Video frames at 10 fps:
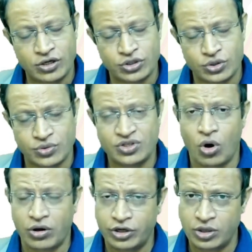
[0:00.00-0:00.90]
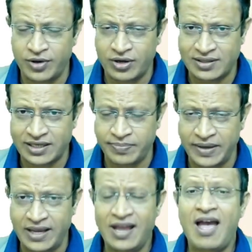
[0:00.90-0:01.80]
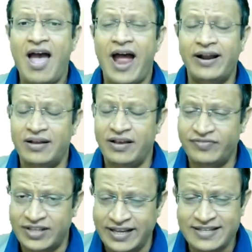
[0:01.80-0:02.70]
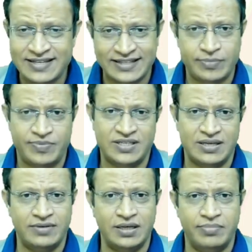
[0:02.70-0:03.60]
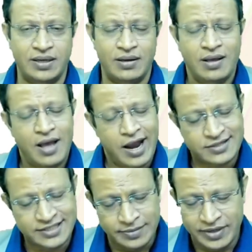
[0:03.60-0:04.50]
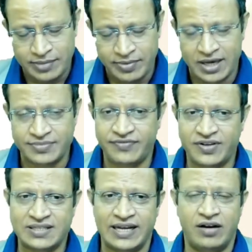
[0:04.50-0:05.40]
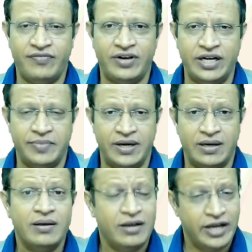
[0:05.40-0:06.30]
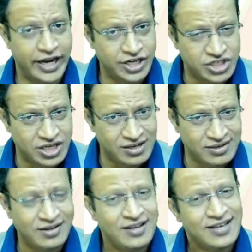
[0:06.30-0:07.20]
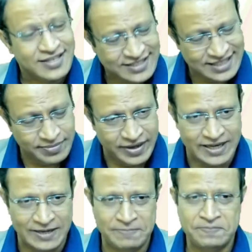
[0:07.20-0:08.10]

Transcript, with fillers: choose cognitive behavioral therapy, and if there is a therapist available, and CBT becomes the first line of treatment. In children, CBT,